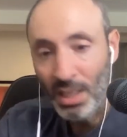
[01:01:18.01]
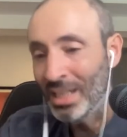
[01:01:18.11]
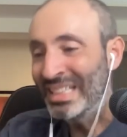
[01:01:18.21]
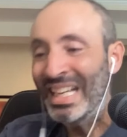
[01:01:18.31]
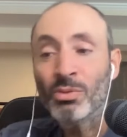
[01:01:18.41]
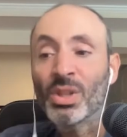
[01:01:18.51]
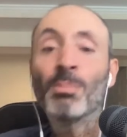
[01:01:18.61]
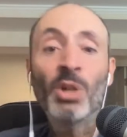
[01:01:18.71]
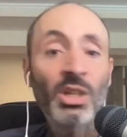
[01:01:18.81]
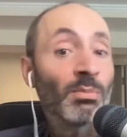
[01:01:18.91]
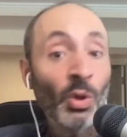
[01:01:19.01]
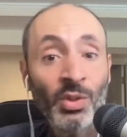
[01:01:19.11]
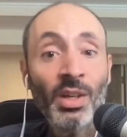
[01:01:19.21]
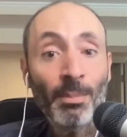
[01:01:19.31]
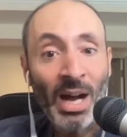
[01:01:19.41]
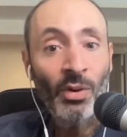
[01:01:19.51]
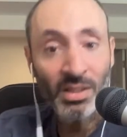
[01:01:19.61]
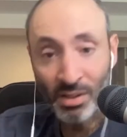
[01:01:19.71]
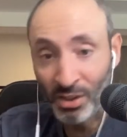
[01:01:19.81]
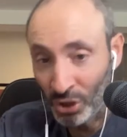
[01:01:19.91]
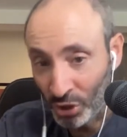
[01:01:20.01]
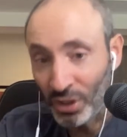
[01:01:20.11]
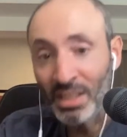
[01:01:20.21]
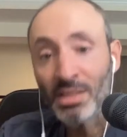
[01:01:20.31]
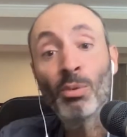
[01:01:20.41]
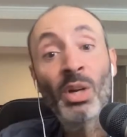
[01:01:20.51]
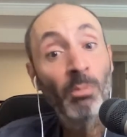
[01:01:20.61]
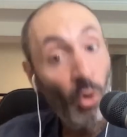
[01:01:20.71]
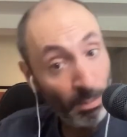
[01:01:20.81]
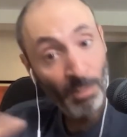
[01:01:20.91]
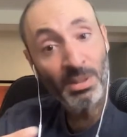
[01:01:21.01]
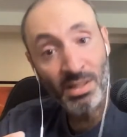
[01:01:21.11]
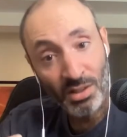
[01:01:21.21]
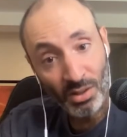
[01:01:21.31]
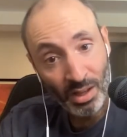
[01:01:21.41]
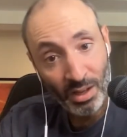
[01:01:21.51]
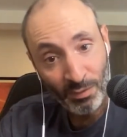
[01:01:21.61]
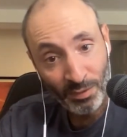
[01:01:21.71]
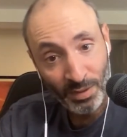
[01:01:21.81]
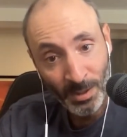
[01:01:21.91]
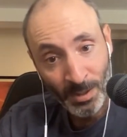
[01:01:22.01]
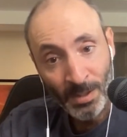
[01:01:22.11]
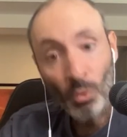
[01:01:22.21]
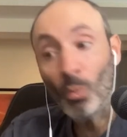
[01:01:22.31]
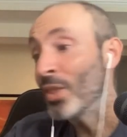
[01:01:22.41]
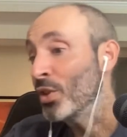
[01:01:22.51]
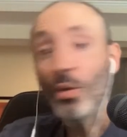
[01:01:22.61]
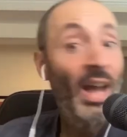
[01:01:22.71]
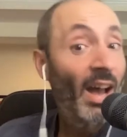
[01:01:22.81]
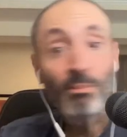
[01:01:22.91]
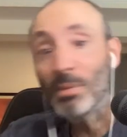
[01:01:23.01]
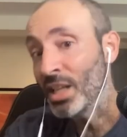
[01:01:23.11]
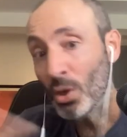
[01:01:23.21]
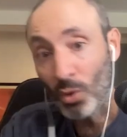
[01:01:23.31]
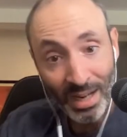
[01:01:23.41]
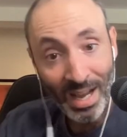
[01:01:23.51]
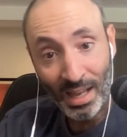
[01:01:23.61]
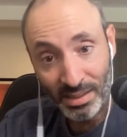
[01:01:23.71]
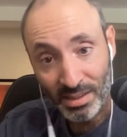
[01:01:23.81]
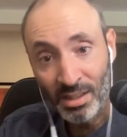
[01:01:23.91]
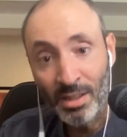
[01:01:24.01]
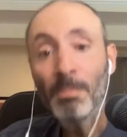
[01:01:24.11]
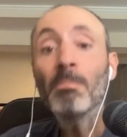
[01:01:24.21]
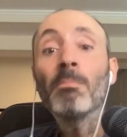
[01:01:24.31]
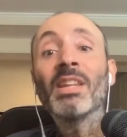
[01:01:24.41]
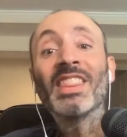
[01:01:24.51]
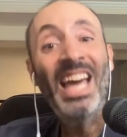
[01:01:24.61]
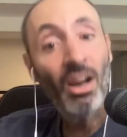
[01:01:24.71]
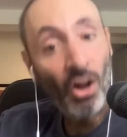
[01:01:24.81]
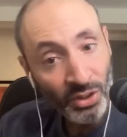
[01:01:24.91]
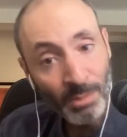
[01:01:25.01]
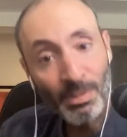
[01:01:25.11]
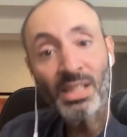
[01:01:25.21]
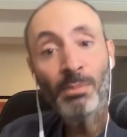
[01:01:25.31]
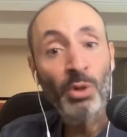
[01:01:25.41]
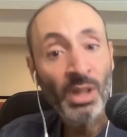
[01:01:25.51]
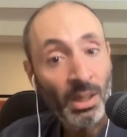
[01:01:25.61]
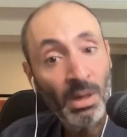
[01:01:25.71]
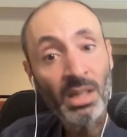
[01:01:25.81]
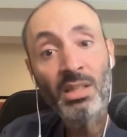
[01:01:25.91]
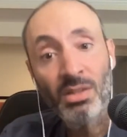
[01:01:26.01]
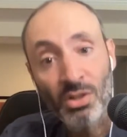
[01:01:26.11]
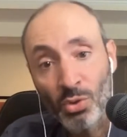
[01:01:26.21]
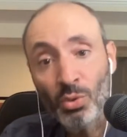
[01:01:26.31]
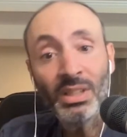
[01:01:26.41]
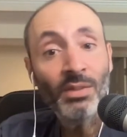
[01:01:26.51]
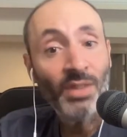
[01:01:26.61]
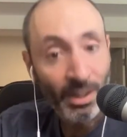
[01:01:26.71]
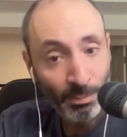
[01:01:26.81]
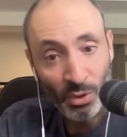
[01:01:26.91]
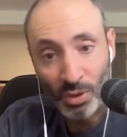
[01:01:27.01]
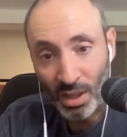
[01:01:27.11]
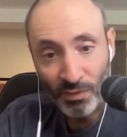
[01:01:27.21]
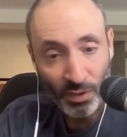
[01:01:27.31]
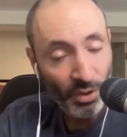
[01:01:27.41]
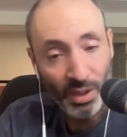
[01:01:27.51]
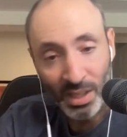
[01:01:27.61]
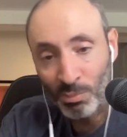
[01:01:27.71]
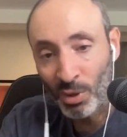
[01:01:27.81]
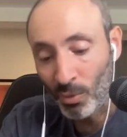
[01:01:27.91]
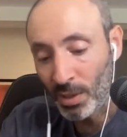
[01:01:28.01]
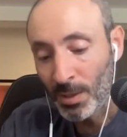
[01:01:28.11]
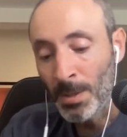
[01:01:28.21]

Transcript: And that's what the book is mostly about is learning to bring more purpose into your life, whether you have money or not, but then ultimately bringing money is a tool to even help you do that further. That's point one.